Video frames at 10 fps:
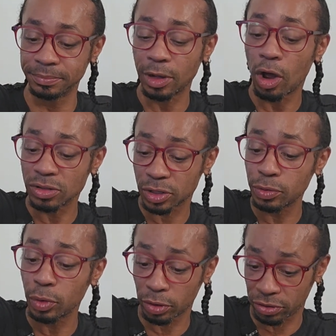also
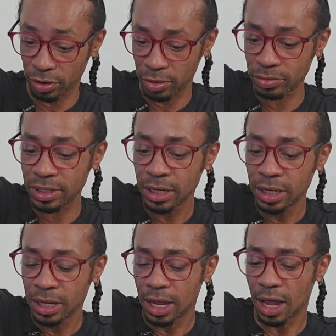North Node.
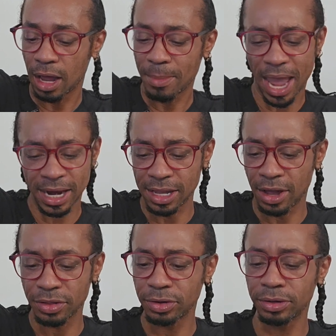Any
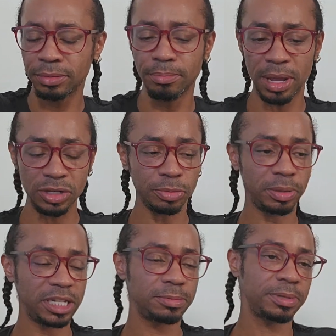other major
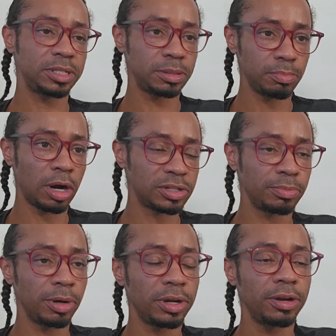placements, Mars
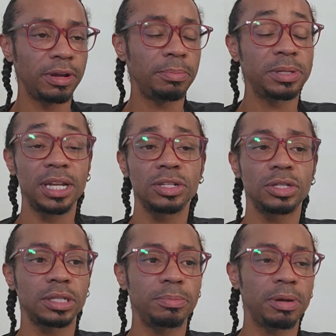and Mercury
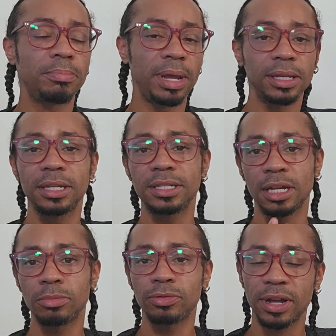potentially, but mainly
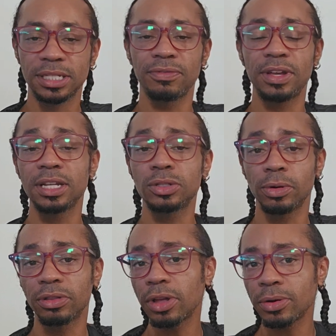Sun, Moon, Rising, Venus,
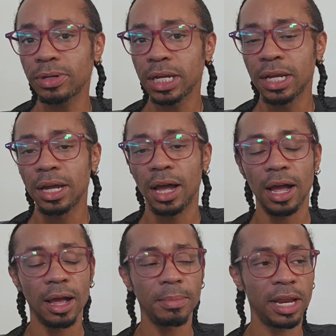North Node.
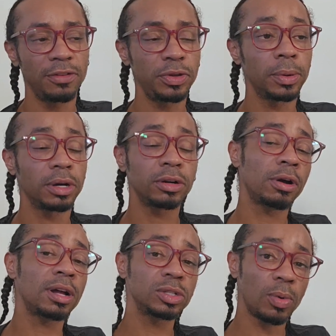And if you are a
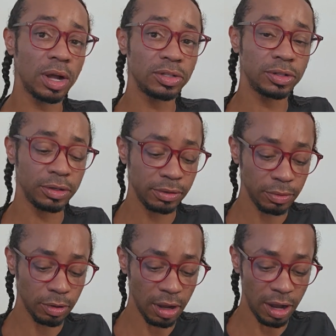cross watcher,
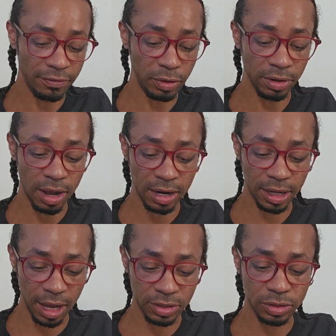if you're not a
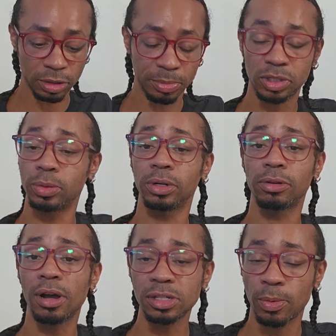Cancer, but you are
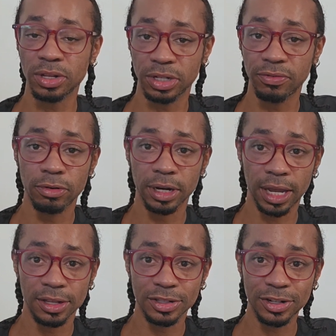cross-watching for a
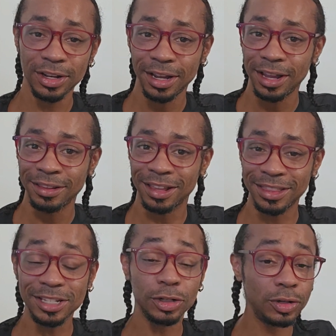Cancer, then
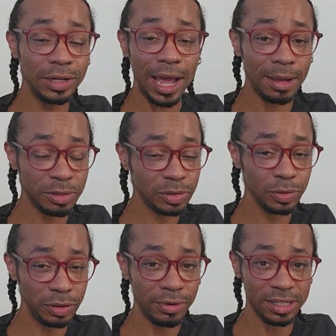this could
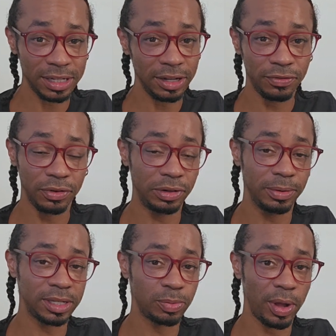absolutely resonate for you
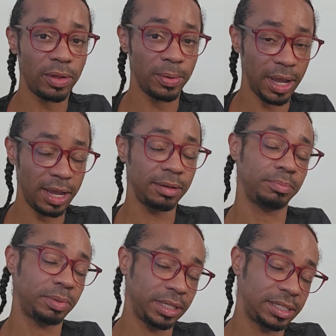as well, okay?
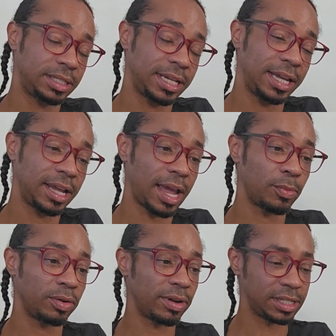Please take
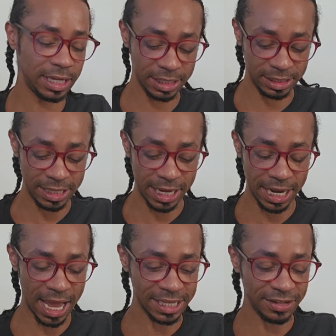what resonates, take
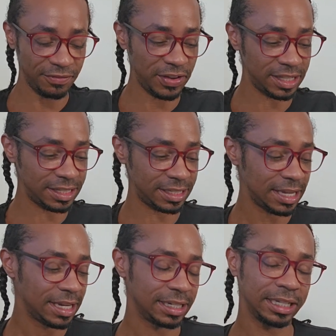it as it
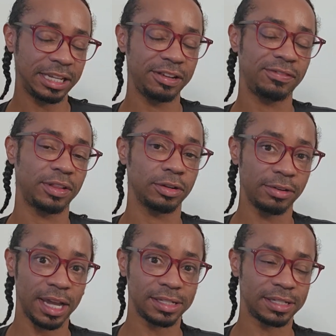fits, leave the
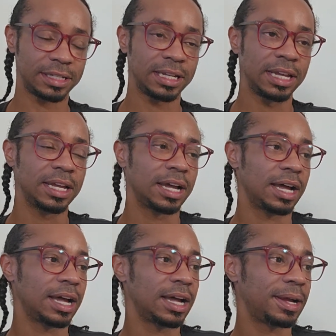rest.
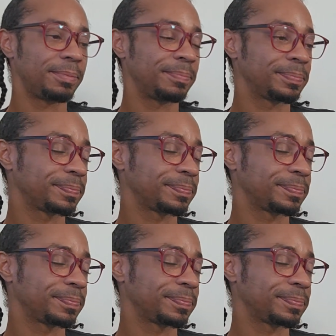I'm